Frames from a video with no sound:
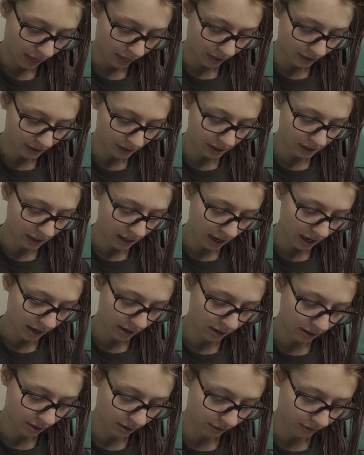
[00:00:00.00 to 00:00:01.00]
this is
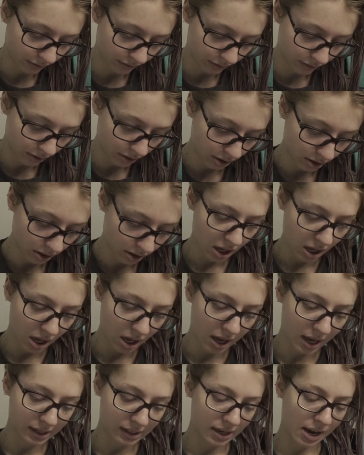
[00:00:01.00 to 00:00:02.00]
kind of
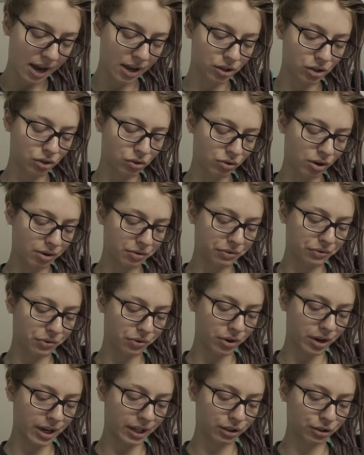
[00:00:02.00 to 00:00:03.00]
a test run
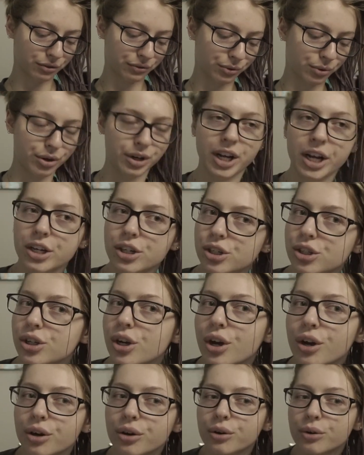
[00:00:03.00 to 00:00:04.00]
for it. It's a four day
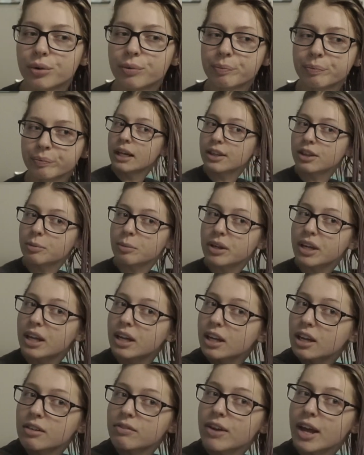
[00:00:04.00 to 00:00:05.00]
show.
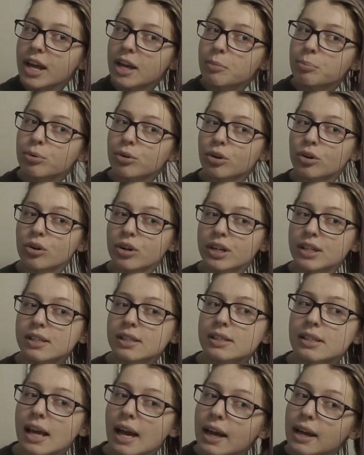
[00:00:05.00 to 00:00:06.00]
beginning of April,
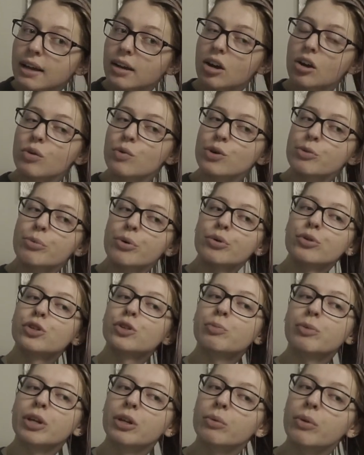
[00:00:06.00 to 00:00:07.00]
it's at Concord Motor
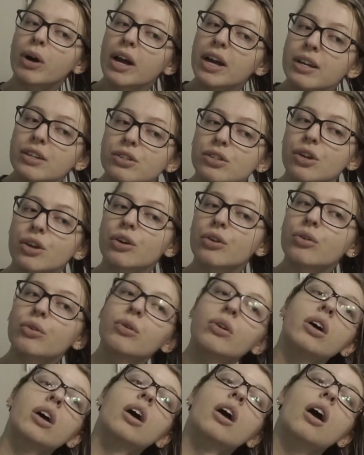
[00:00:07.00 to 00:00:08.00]
Speedway. So
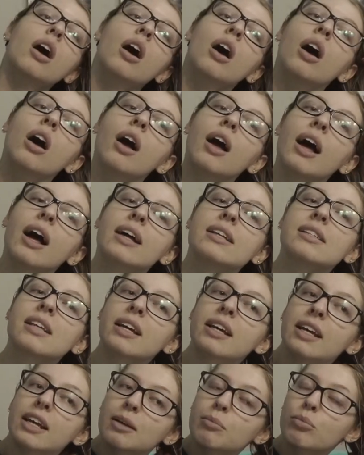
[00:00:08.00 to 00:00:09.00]
as I
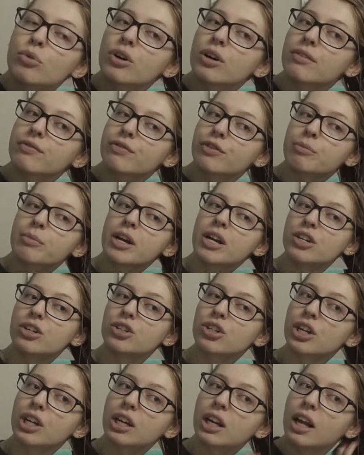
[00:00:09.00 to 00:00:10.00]
get more
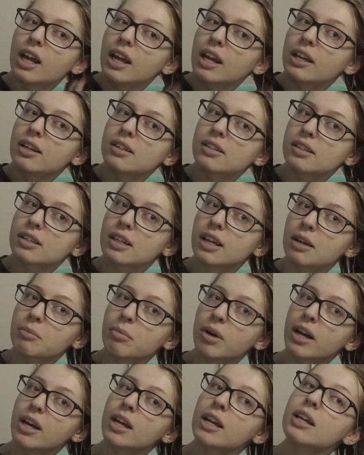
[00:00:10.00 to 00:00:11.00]
information and get
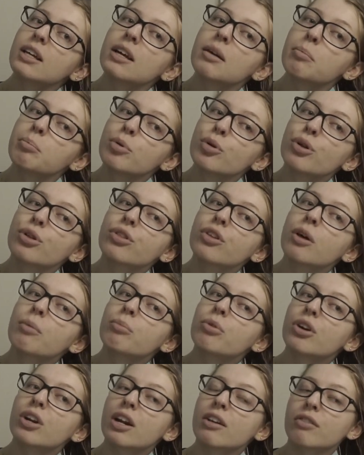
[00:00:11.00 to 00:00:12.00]
my booth
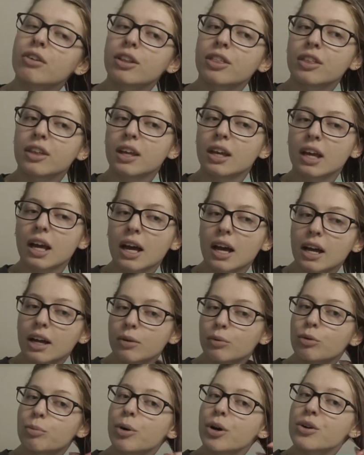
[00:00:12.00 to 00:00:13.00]
number and everything, I
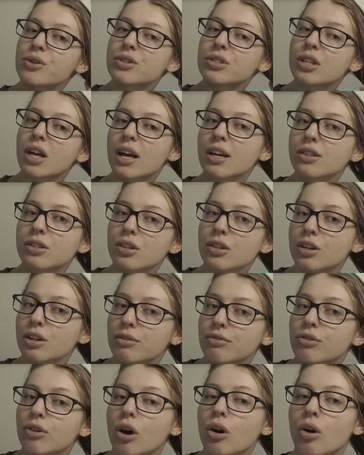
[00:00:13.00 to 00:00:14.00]
will post that so that
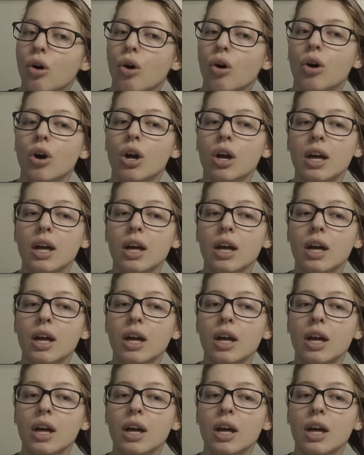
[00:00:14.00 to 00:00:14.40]
if y'all,